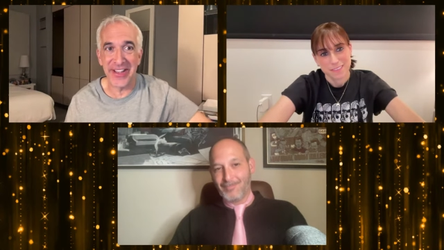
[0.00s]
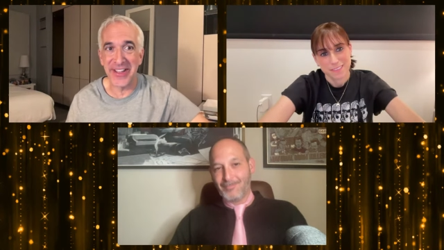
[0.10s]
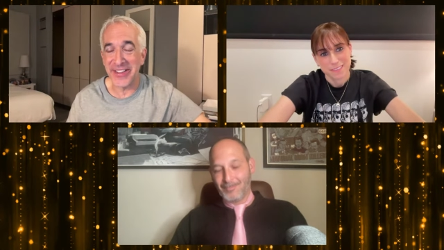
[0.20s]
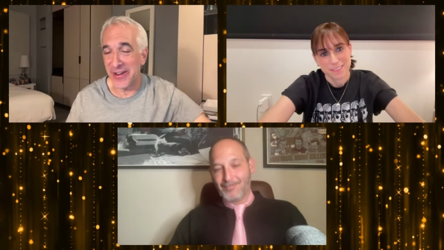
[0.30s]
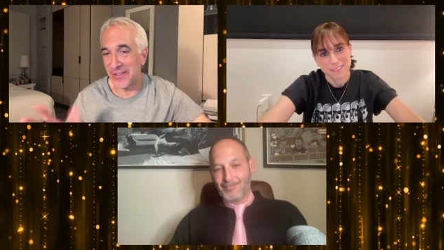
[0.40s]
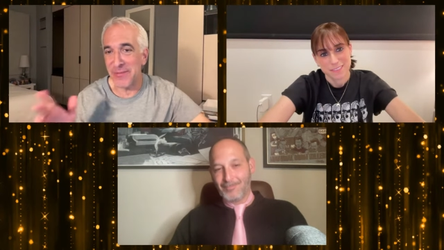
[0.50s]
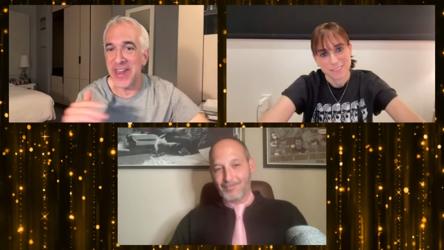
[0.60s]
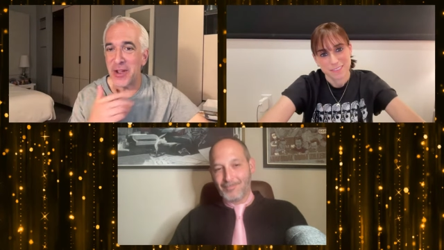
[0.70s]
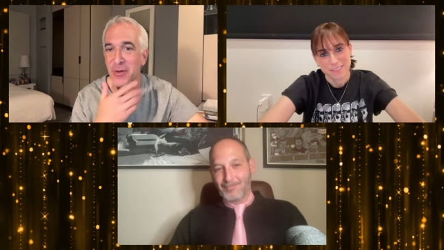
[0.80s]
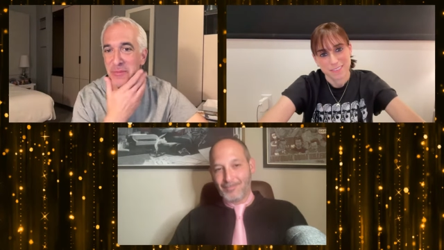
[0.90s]
Speaker 1: you know,
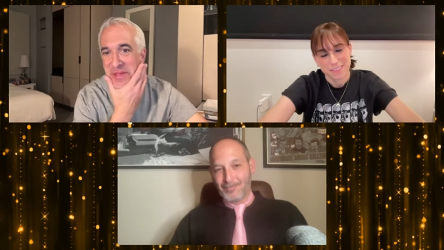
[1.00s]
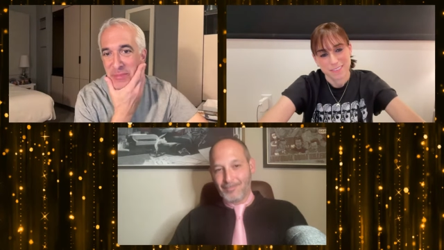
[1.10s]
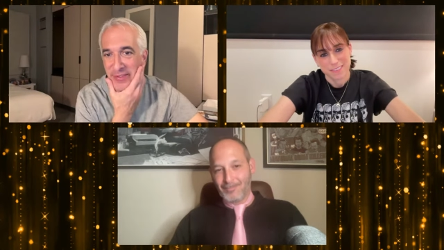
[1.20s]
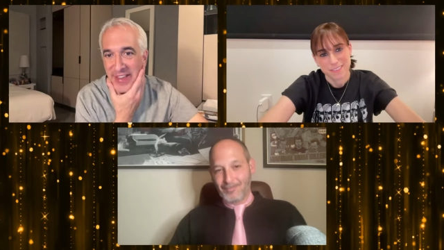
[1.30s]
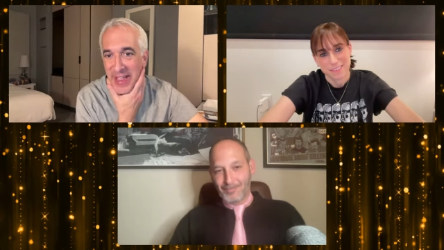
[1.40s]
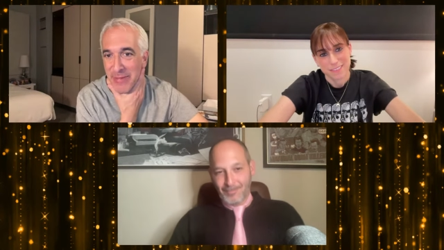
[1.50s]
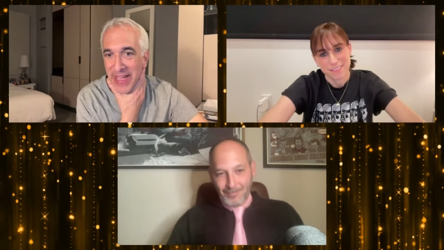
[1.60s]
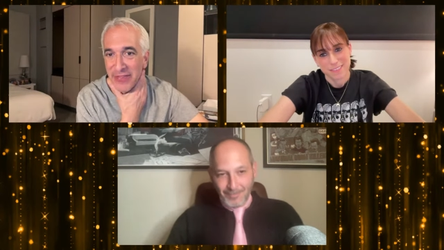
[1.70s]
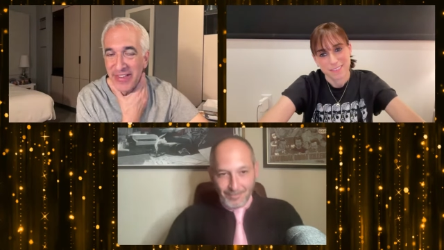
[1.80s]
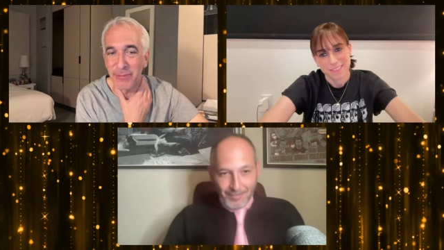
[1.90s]
depending on what people say
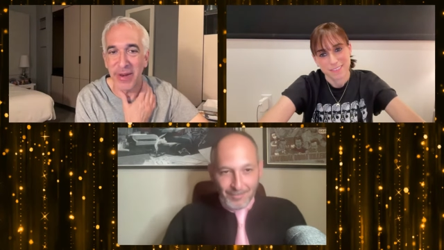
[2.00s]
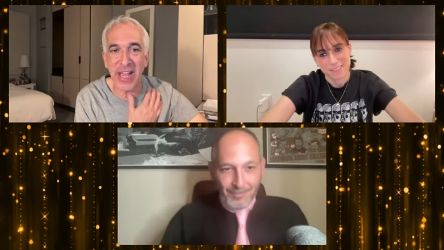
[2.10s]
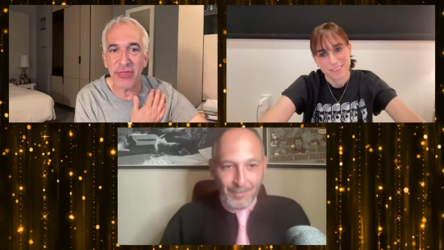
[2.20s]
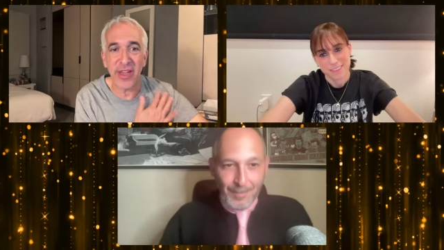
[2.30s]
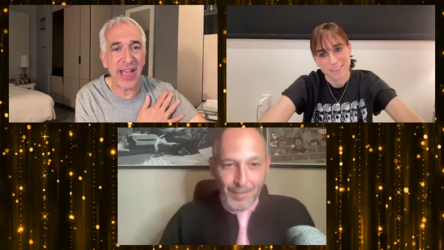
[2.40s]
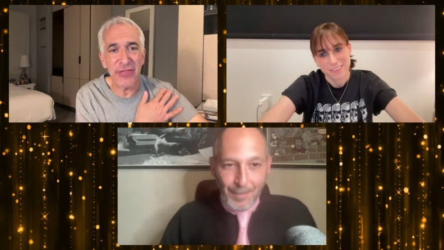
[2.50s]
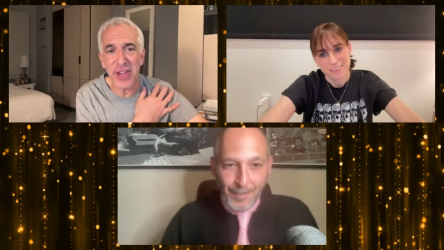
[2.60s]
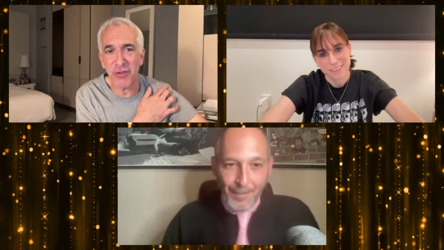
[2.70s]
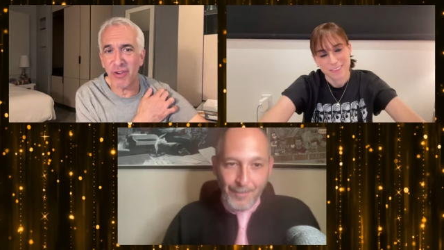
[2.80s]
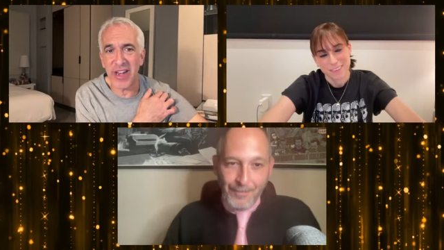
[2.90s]
about this. But I
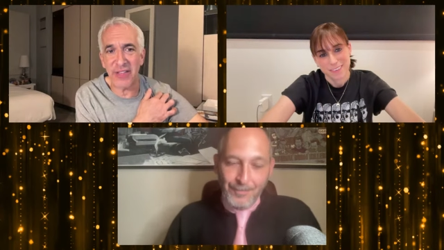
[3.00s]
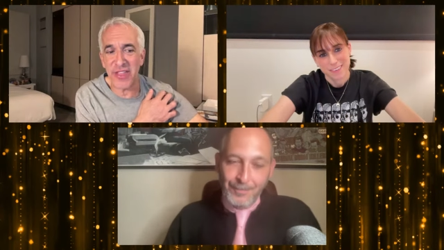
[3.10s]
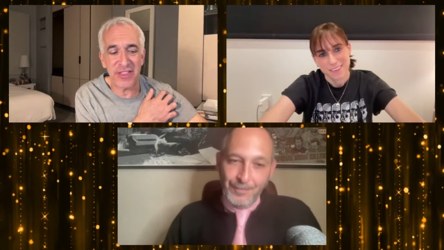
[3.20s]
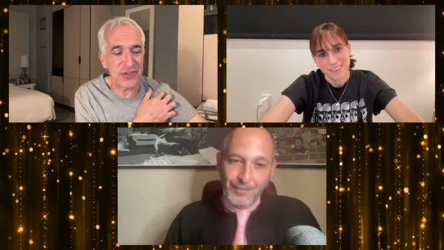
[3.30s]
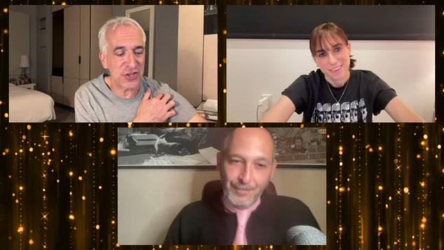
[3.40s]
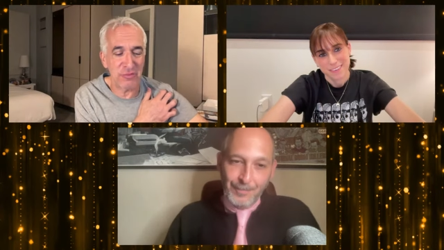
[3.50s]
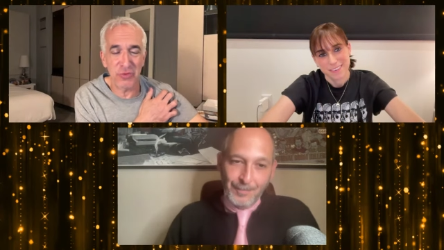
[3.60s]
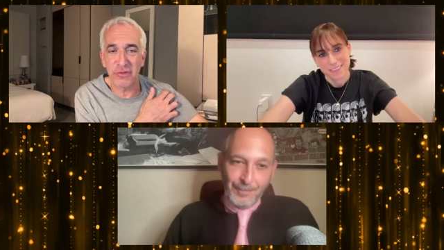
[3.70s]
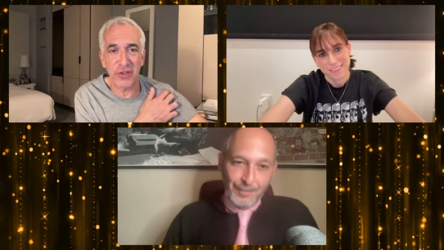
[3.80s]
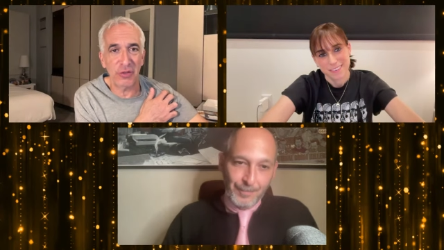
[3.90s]
think you're right. I think the show
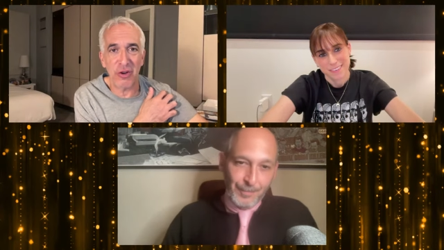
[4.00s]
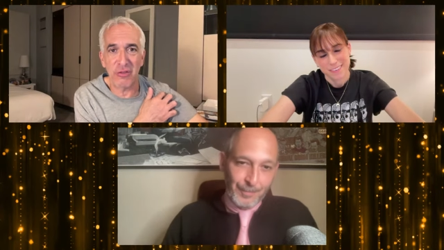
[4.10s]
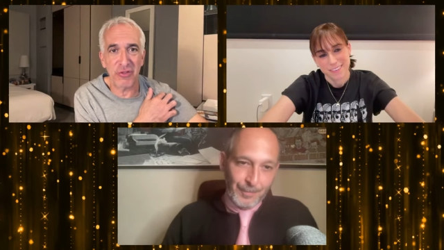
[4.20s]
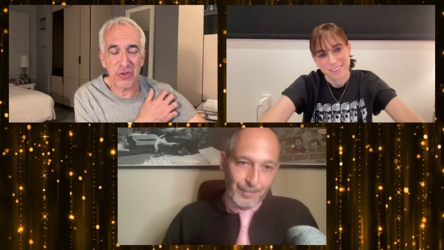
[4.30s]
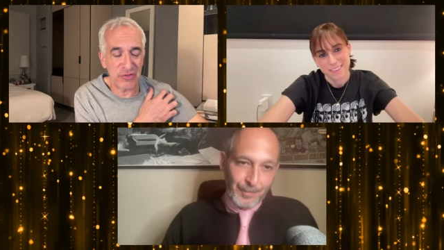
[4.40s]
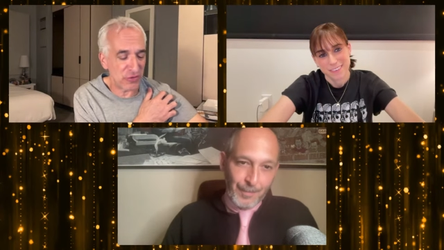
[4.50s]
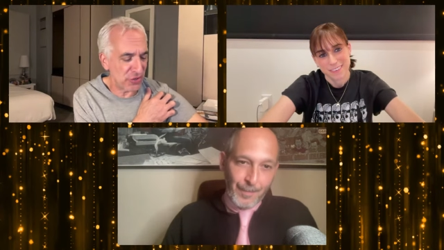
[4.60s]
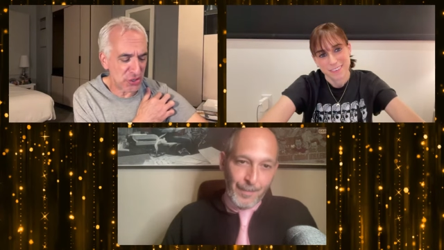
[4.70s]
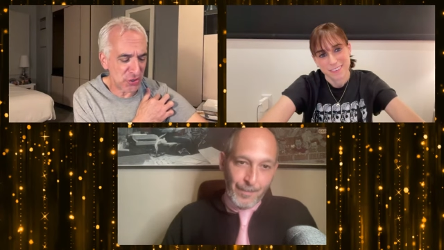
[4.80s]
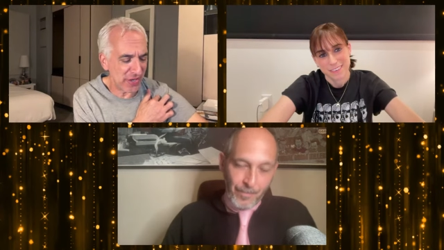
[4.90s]
moved along really,
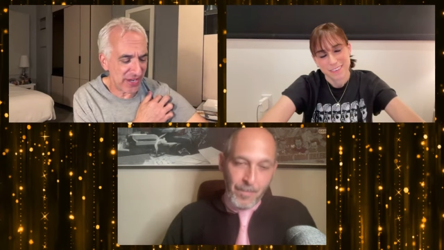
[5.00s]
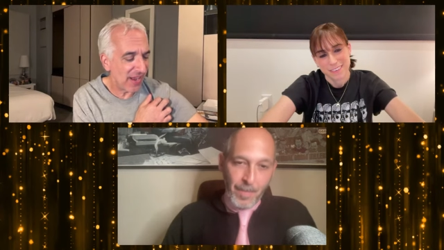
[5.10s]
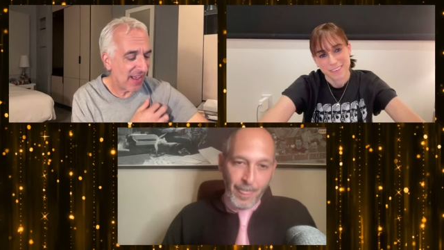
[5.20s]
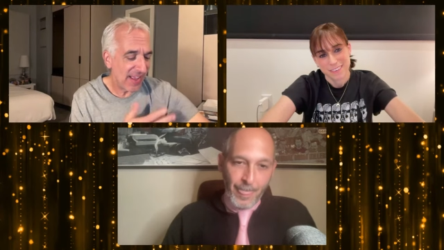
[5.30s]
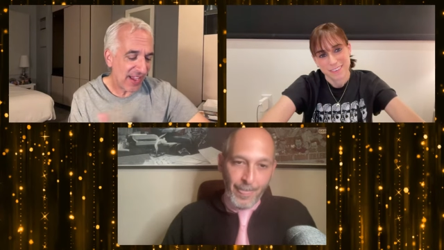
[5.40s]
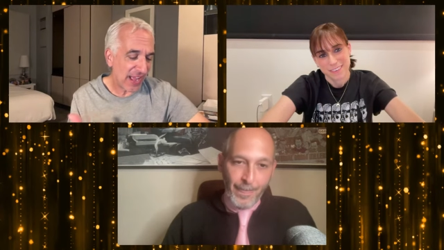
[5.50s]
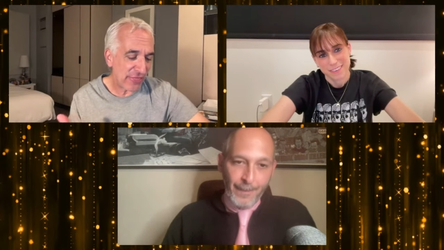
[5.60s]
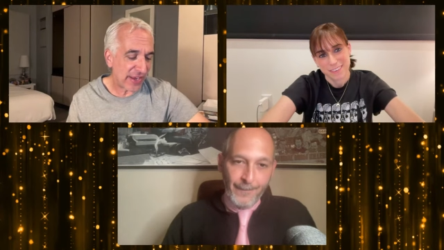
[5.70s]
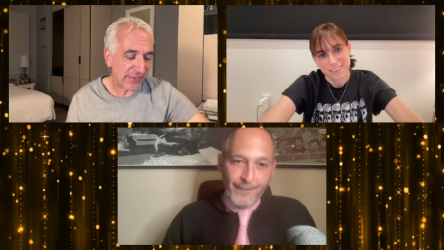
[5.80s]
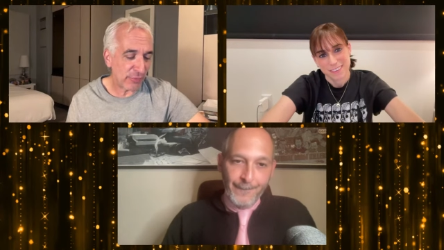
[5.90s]
really good. I
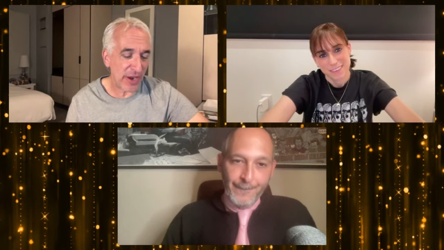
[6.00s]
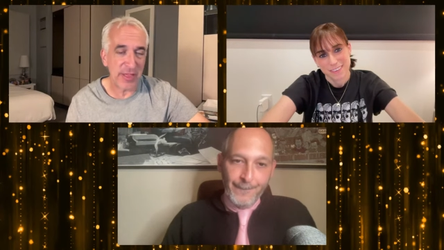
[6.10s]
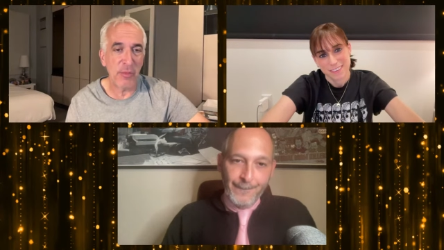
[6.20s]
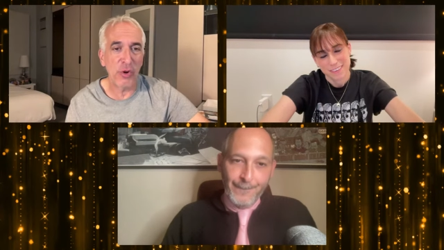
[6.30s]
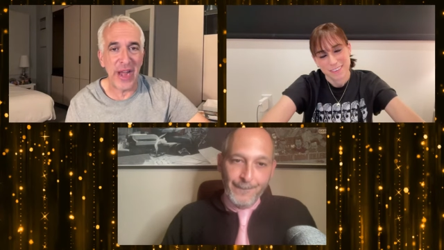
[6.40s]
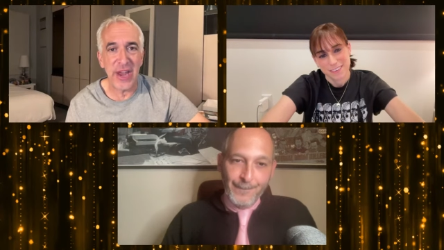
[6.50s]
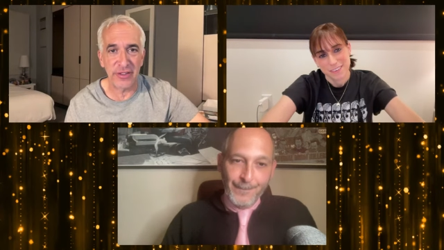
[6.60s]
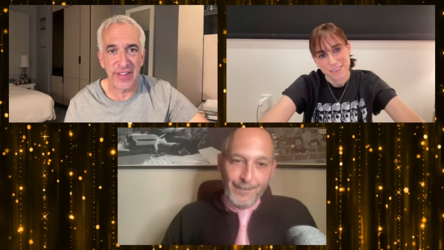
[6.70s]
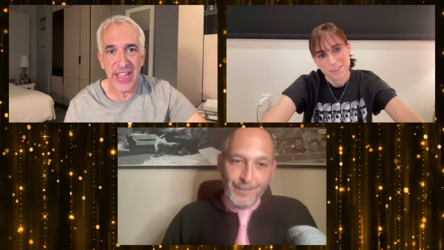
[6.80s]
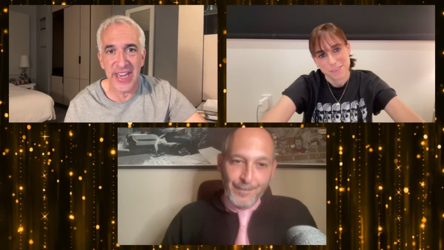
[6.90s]
think it's one of the more
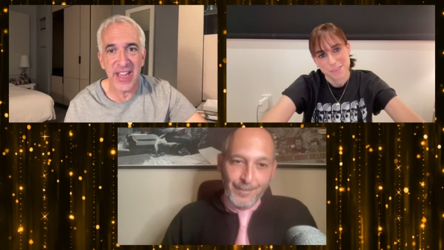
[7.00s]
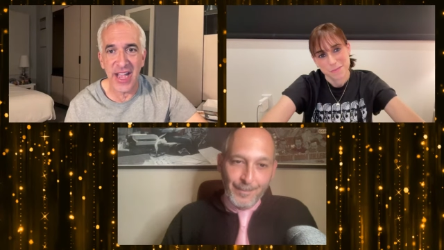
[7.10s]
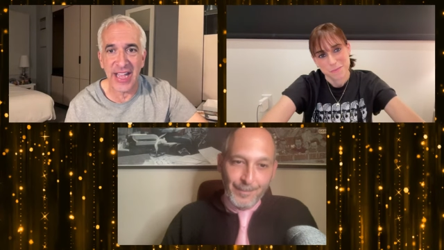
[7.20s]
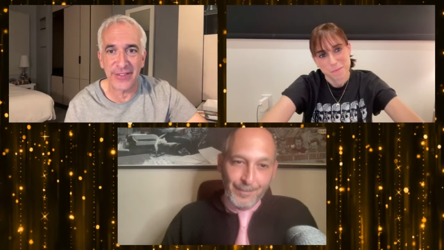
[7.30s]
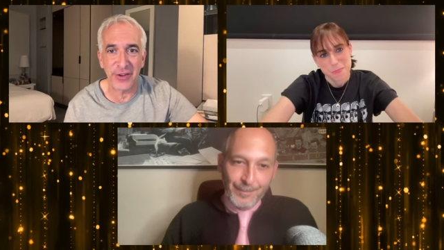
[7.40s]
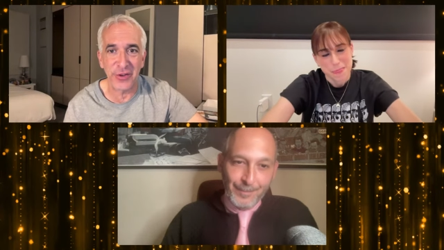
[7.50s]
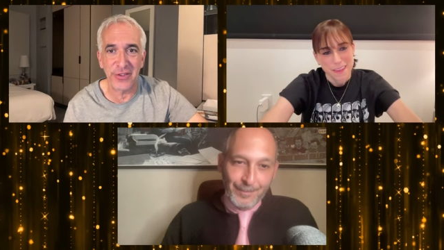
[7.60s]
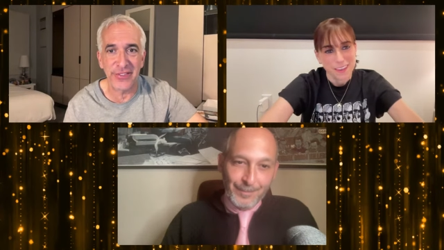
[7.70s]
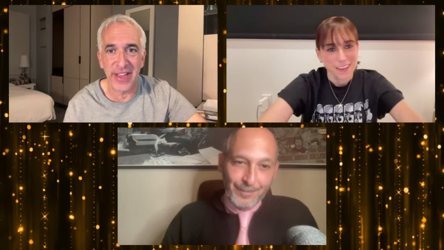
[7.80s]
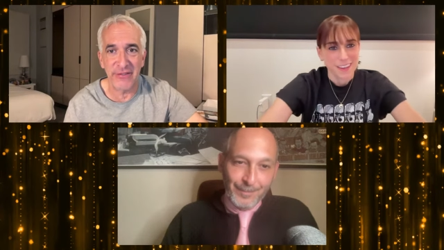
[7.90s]
entertaining
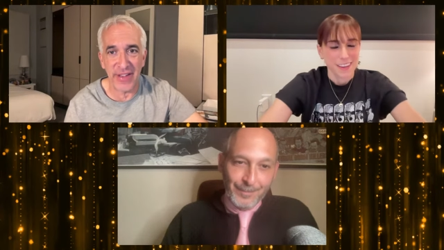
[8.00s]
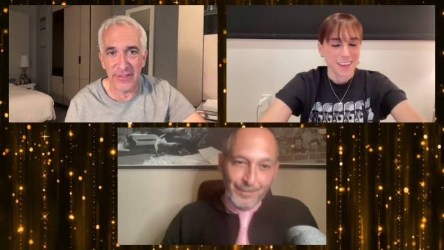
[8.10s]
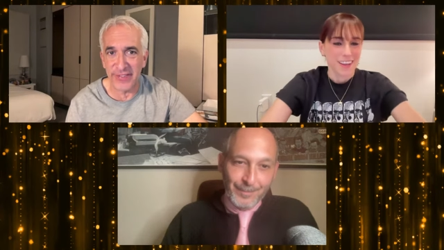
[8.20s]
Oscars I've